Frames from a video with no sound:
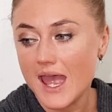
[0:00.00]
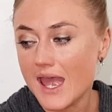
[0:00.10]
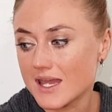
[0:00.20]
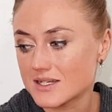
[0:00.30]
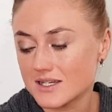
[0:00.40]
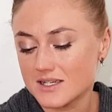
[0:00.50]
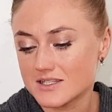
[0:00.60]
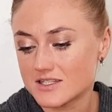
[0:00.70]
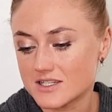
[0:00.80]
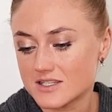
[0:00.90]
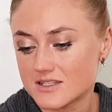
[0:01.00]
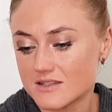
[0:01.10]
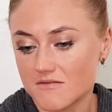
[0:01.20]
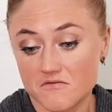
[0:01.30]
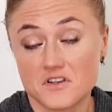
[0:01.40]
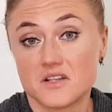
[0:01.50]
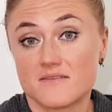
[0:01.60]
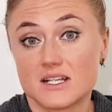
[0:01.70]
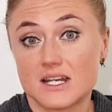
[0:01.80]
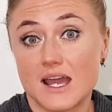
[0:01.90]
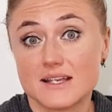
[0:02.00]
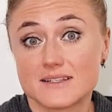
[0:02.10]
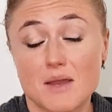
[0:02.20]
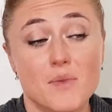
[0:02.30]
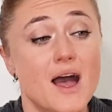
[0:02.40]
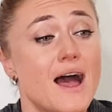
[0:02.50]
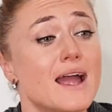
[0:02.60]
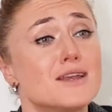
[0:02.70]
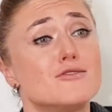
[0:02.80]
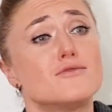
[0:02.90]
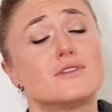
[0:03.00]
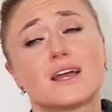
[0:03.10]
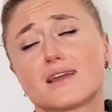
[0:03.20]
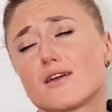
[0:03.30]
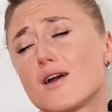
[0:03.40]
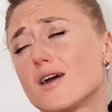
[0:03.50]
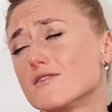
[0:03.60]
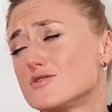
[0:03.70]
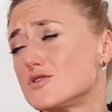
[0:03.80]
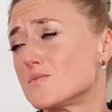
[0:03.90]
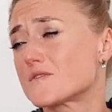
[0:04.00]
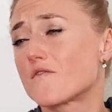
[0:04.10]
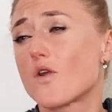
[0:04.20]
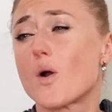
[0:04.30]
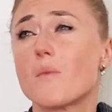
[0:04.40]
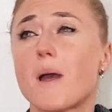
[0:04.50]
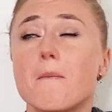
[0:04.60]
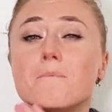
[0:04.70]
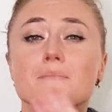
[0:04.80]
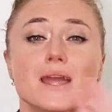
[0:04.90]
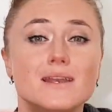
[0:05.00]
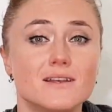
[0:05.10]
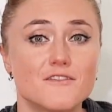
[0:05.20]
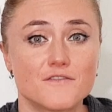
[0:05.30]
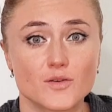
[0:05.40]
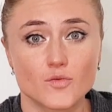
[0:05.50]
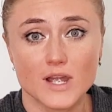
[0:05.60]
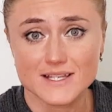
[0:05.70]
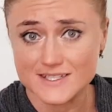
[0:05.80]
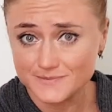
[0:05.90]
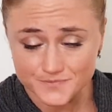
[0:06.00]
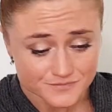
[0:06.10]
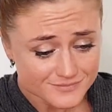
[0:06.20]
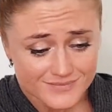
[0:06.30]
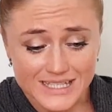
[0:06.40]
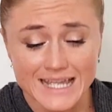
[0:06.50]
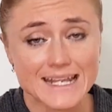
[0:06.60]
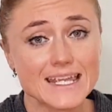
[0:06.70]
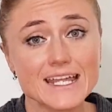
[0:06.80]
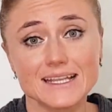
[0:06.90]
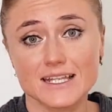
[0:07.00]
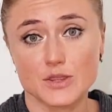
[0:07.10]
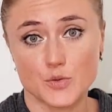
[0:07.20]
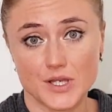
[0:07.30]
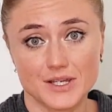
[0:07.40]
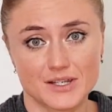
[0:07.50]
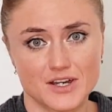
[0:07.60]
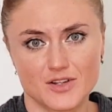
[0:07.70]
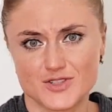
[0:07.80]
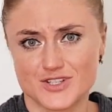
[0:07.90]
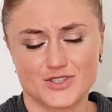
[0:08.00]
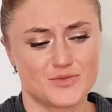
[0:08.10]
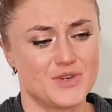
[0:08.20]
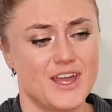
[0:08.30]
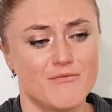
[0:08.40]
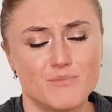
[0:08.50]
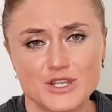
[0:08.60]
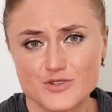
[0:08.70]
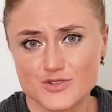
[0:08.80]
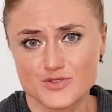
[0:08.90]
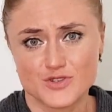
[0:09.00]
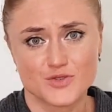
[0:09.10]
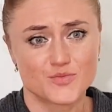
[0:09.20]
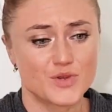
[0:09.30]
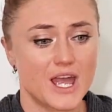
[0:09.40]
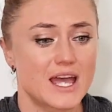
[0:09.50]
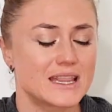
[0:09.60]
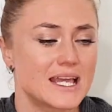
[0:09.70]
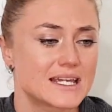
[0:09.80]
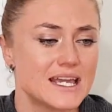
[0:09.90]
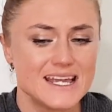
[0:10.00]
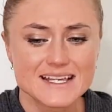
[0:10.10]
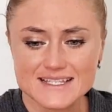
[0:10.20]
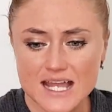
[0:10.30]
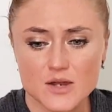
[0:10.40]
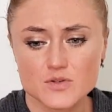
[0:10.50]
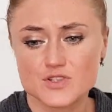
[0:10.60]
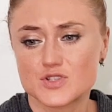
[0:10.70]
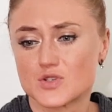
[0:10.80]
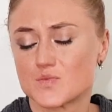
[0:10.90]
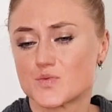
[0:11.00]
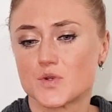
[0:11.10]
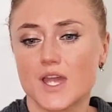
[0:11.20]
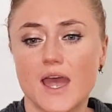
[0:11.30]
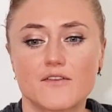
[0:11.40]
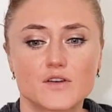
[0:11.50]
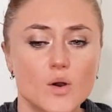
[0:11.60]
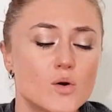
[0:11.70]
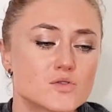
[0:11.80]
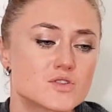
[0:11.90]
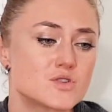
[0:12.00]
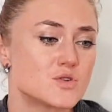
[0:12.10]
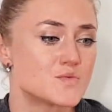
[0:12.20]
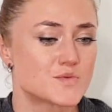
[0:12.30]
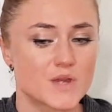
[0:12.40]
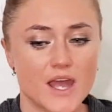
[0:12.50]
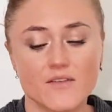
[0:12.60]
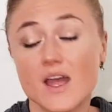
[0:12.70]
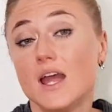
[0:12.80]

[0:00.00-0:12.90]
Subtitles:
and it's just really, really nice. But I do like soups from many different ways. And again, Lithuanian culture, so we have beetroot soup, we have like sour soups, we have cold soups, we have,